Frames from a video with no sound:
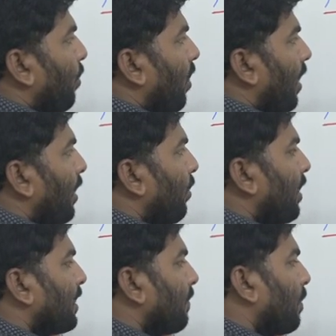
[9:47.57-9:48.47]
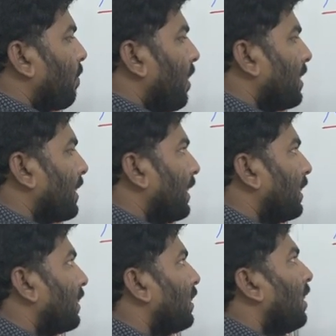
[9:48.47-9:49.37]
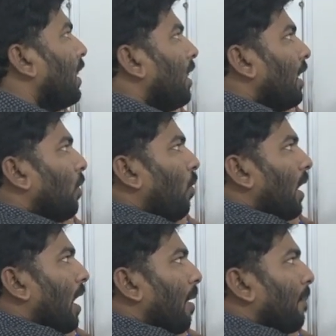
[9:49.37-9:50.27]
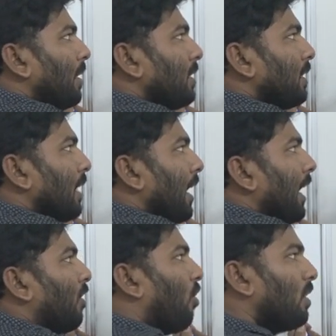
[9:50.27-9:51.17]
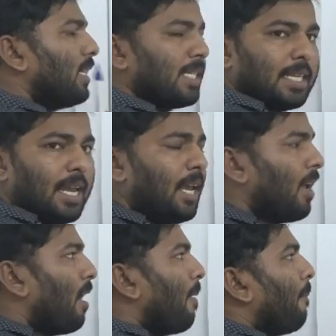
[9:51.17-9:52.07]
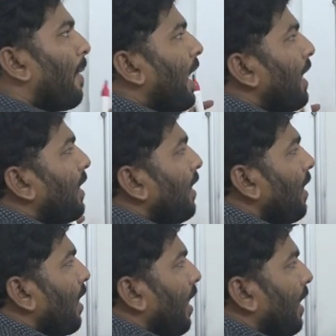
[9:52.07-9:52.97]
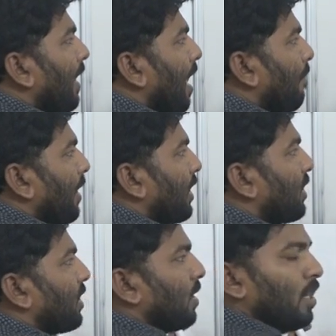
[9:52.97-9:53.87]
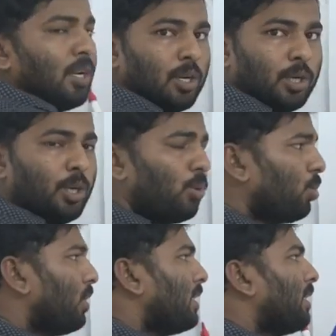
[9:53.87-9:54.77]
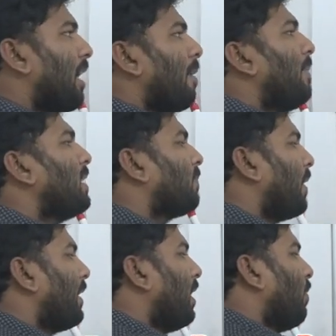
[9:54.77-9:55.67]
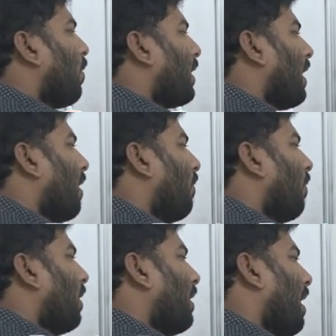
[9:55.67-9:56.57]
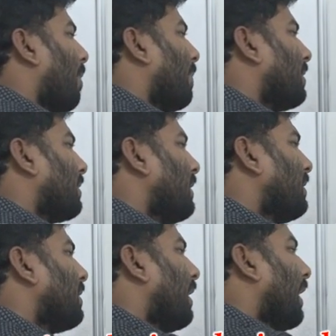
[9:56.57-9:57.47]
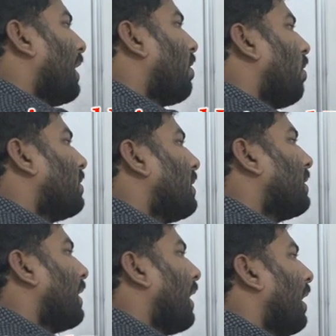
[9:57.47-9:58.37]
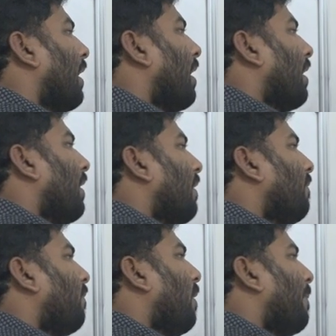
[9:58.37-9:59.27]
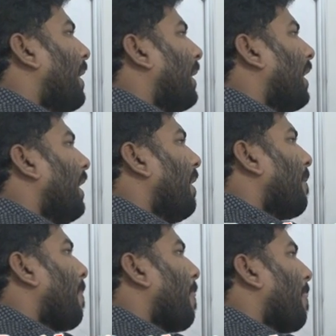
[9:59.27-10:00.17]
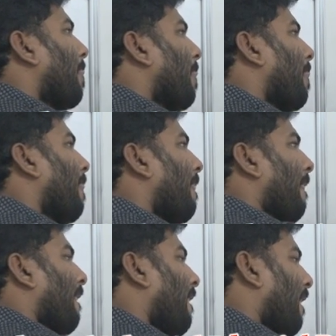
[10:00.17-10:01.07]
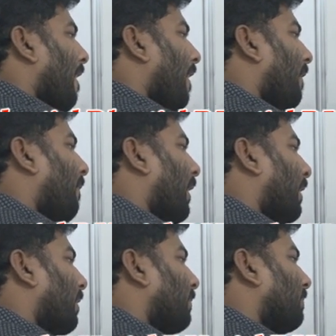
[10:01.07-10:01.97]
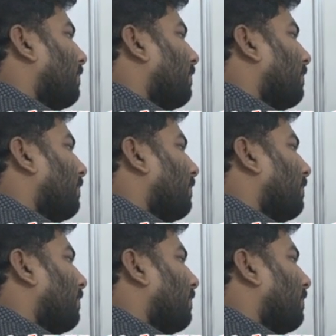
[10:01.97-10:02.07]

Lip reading: IUDs, if you place here what happens? It causes a minor damage. Due to this damage, finally what happens is it causes a inflammatory effect.